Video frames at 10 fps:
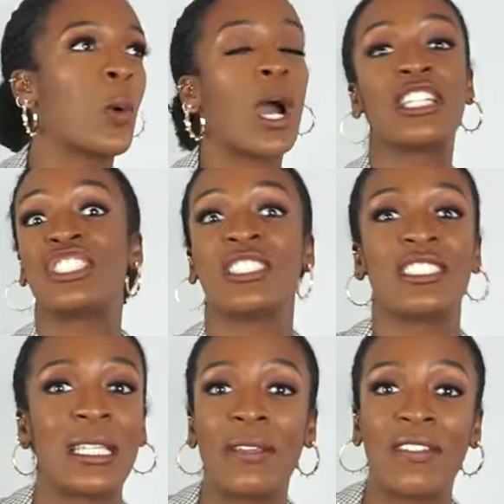watching
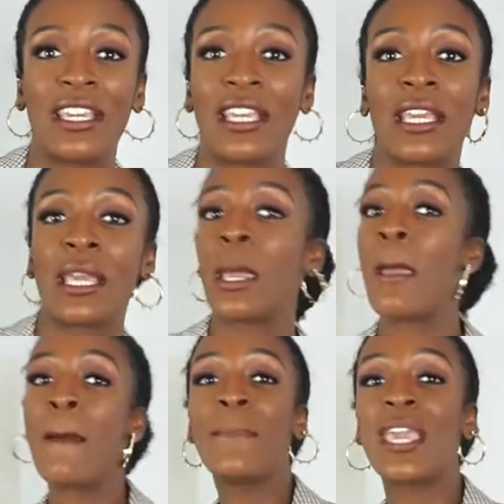TV,
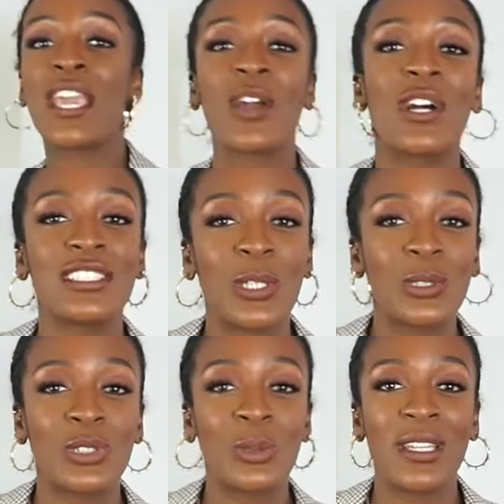being on
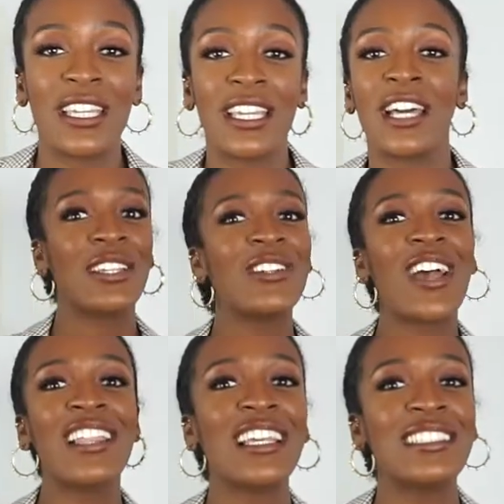social media. You
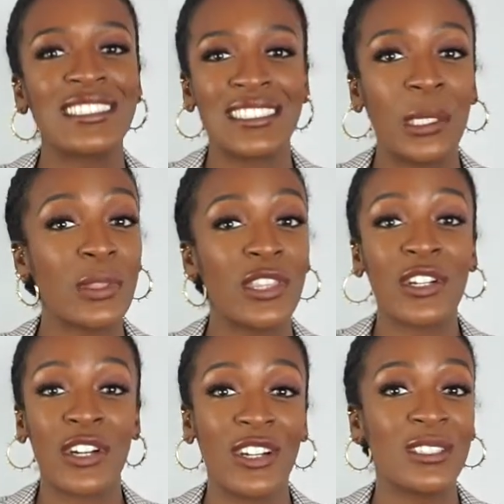know, I like to see what the
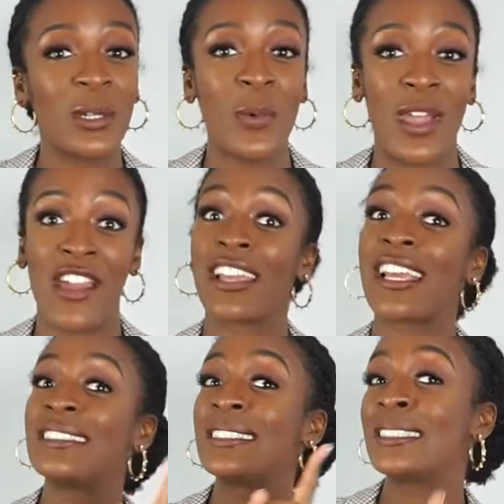girls are
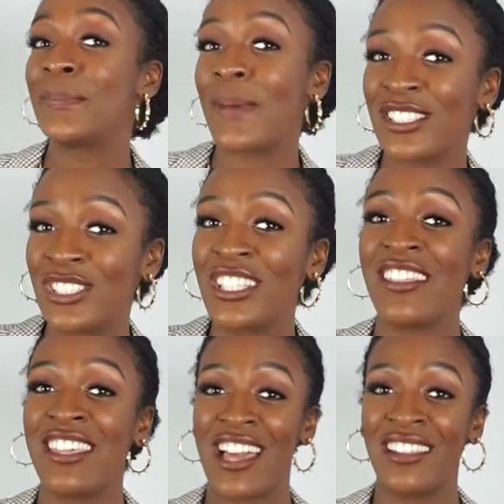wearing,
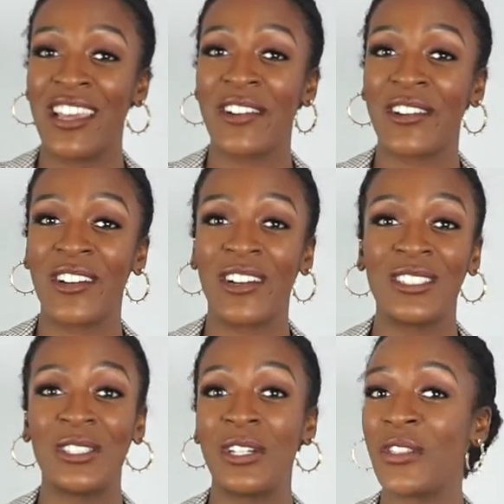especially the Atlanta
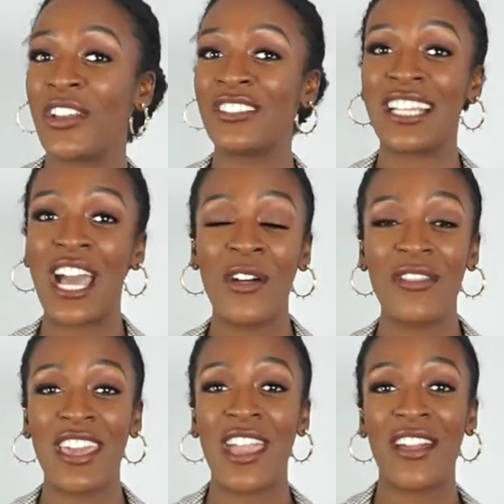girls. You know, they're
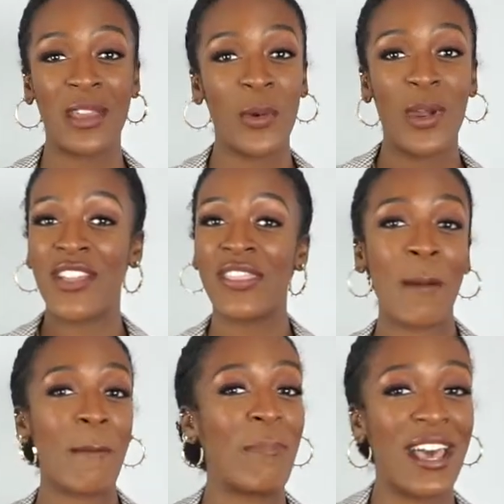down there, they're wearing
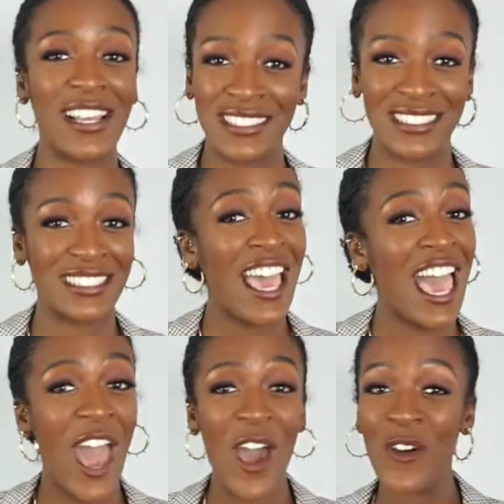their best
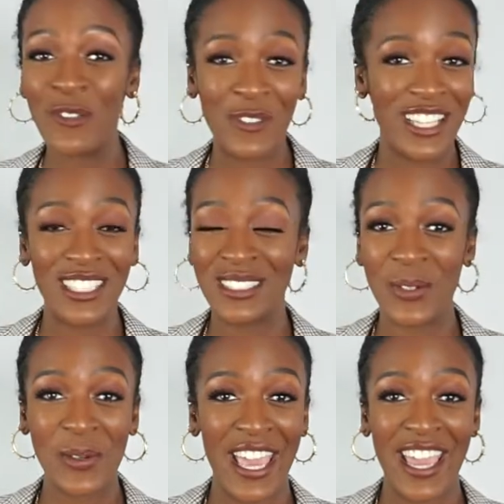outfits,
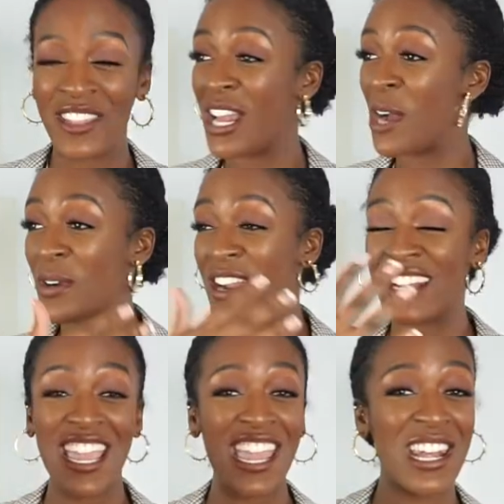okay? They're not
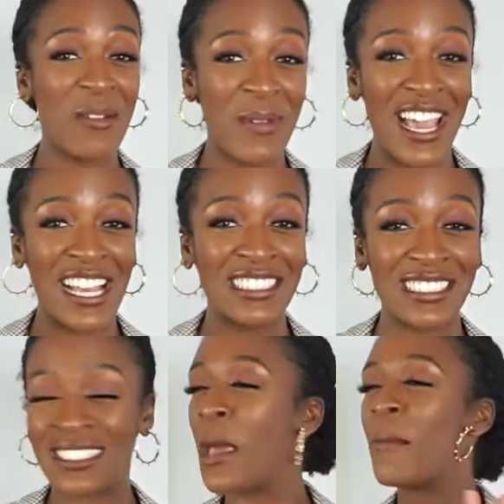wearing any
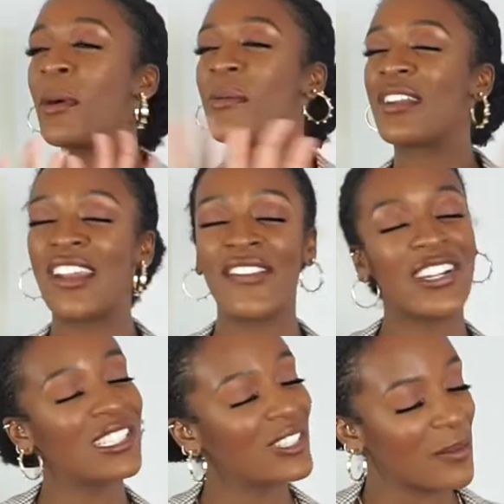masks, but we're not
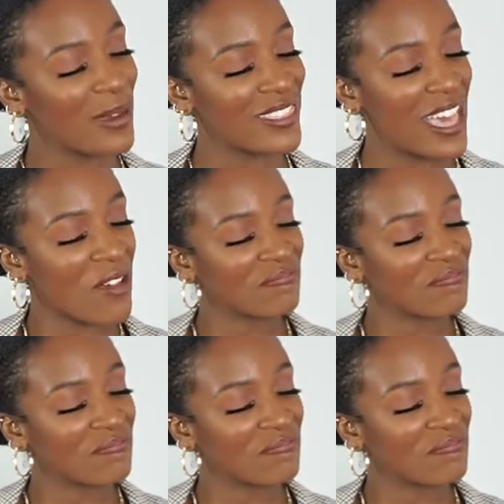even gonna talk about that.